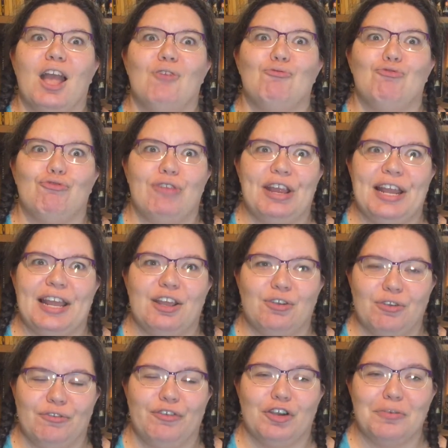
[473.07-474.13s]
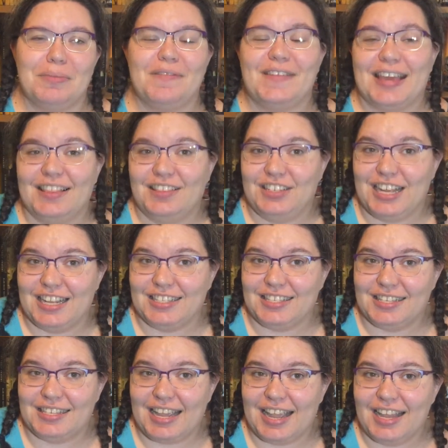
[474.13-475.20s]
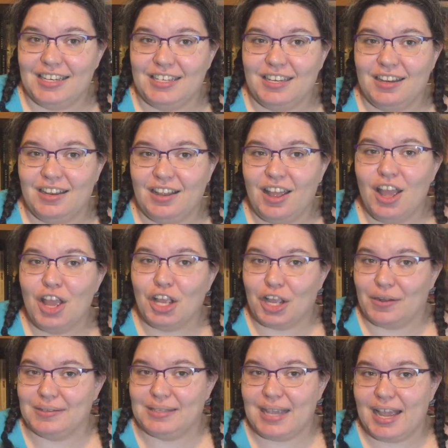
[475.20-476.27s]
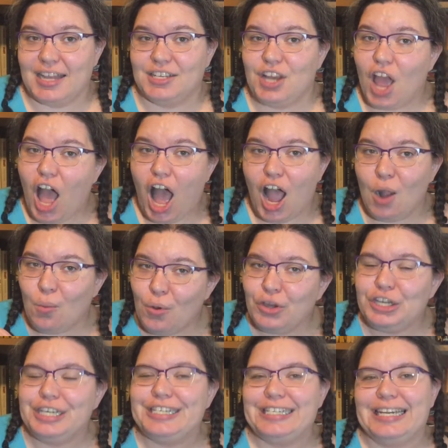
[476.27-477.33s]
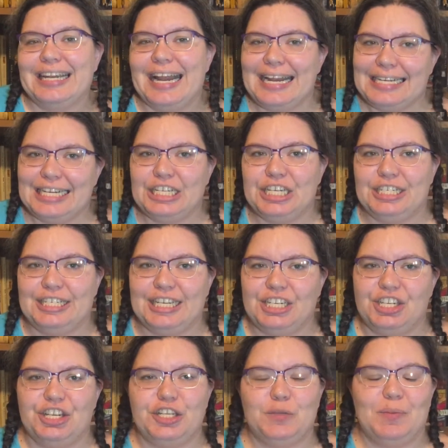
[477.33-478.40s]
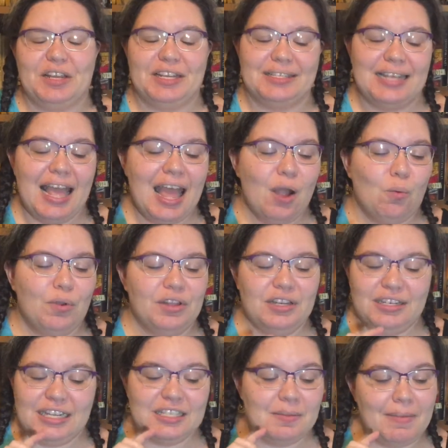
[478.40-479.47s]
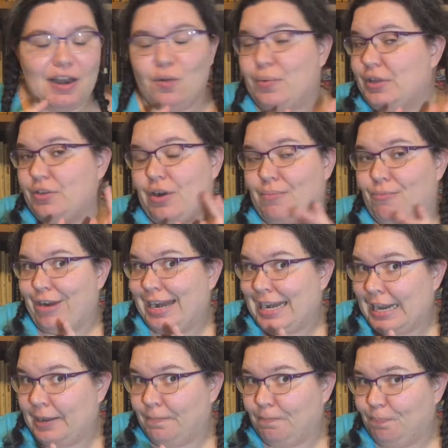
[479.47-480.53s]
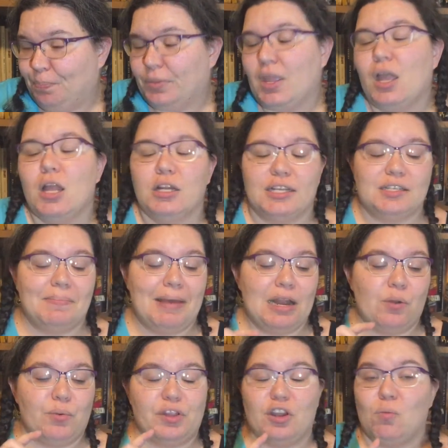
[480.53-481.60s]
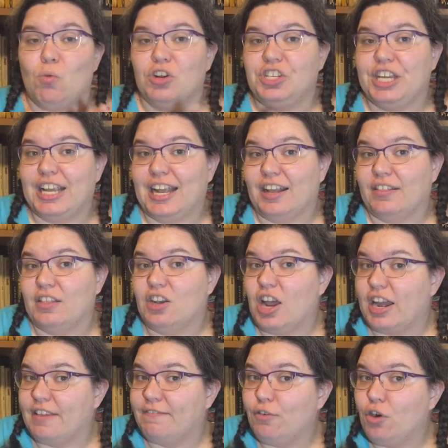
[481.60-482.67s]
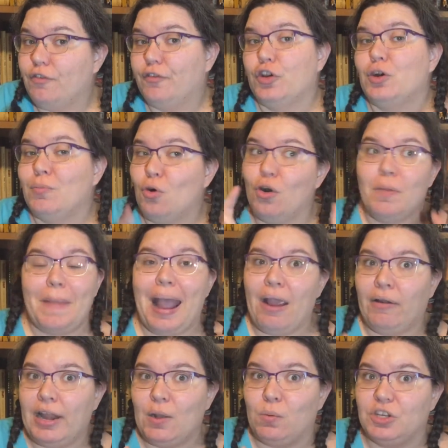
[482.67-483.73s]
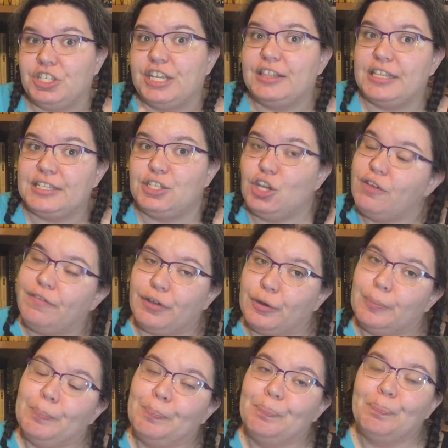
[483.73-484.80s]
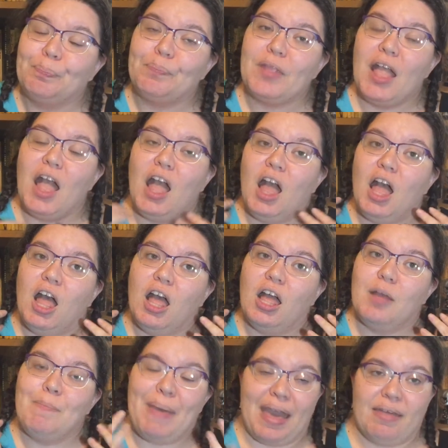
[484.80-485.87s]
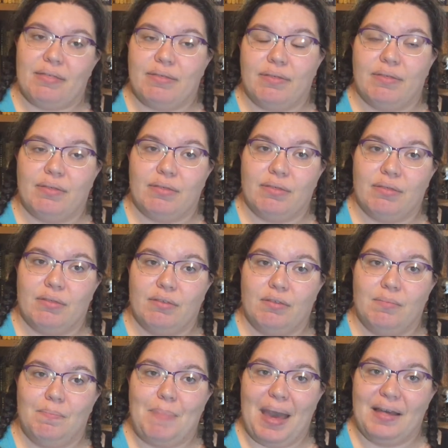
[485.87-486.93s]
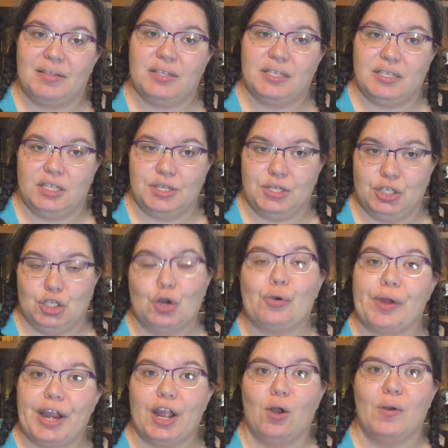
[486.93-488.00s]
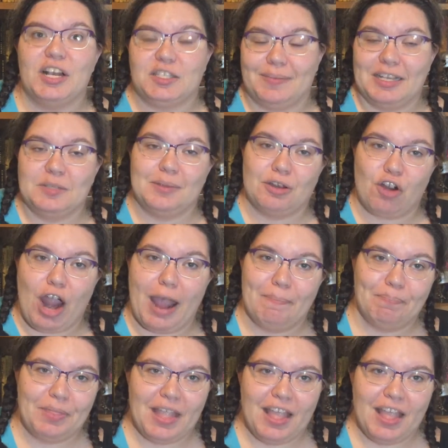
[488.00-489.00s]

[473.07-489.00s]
Really good film if you get the chance to see it. Go and see it. I want you to take tissues, because it doesn't matter whether reading, doesn't matter whether I'm watching the 94 film or apparently watching this new film, Beth's story always makes me cry.